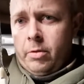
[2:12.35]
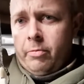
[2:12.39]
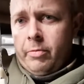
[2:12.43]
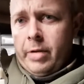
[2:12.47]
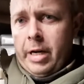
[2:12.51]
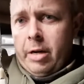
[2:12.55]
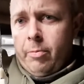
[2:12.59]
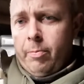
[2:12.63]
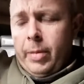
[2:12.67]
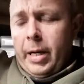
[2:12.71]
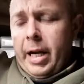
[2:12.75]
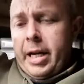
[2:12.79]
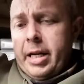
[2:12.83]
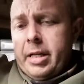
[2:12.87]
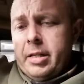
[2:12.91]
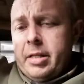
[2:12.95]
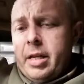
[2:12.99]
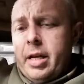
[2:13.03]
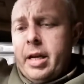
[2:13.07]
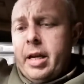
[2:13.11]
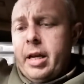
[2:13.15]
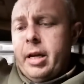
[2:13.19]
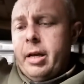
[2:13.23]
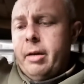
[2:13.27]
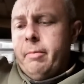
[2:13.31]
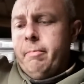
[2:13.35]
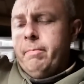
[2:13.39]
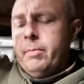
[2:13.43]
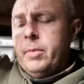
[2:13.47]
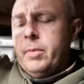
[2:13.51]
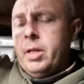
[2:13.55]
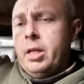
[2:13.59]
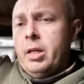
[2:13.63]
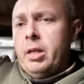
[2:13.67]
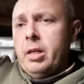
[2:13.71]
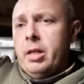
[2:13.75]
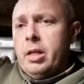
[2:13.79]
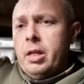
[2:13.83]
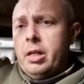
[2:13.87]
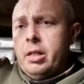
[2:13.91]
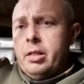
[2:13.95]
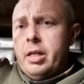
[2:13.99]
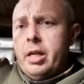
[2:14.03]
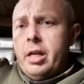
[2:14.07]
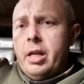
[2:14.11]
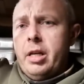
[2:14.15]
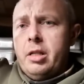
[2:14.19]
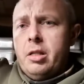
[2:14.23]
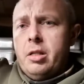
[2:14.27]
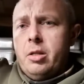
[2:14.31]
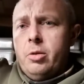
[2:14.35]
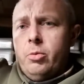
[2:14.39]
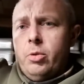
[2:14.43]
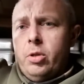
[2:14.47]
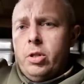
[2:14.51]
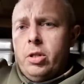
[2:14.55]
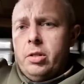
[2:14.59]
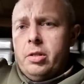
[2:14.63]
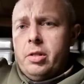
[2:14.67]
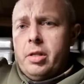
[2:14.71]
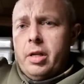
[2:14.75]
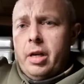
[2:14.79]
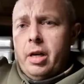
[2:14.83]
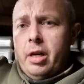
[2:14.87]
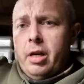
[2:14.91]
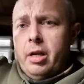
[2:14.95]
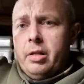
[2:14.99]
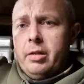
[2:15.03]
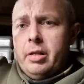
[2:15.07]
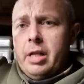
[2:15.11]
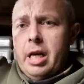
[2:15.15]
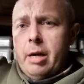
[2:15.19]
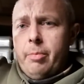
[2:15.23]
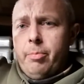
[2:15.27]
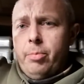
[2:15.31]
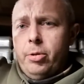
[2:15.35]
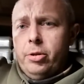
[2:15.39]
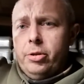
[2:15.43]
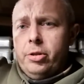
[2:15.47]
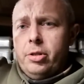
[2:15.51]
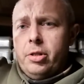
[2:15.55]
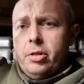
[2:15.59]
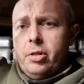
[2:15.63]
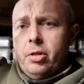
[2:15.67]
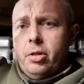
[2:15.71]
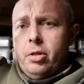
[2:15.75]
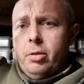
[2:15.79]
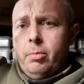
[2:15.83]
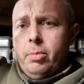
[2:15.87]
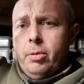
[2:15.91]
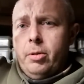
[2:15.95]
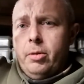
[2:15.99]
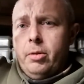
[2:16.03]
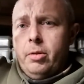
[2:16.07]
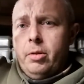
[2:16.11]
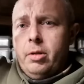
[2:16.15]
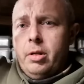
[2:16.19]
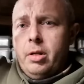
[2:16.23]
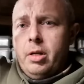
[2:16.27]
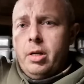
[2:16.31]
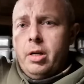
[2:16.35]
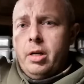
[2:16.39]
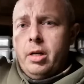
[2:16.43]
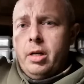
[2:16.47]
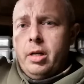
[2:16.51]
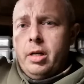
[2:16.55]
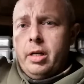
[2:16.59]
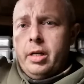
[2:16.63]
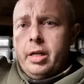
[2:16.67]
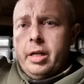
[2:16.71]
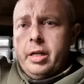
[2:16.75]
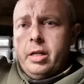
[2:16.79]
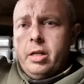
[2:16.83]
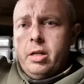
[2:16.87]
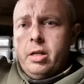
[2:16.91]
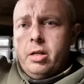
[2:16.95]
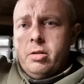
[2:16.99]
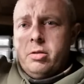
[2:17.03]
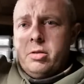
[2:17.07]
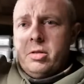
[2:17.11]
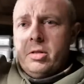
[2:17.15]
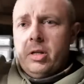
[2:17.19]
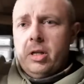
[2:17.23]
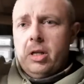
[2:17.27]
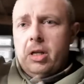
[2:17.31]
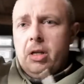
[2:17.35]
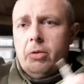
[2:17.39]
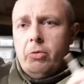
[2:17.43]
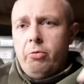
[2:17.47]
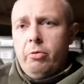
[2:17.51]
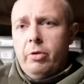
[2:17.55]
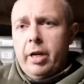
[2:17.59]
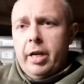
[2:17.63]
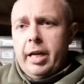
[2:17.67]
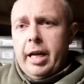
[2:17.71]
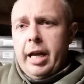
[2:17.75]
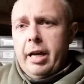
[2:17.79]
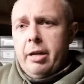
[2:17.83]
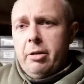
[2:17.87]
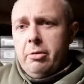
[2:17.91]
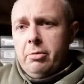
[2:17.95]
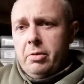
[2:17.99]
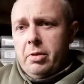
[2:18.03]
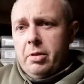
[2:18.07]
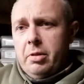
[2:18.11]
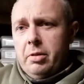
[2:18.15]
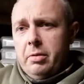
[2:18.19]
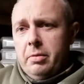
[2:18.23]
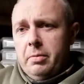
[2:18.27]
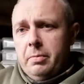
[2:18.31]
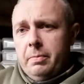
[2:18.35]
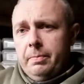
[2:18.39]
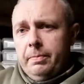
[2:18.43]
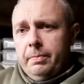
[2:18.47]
round plate here, as it hits the water, that pushes up and it knocks the rig out.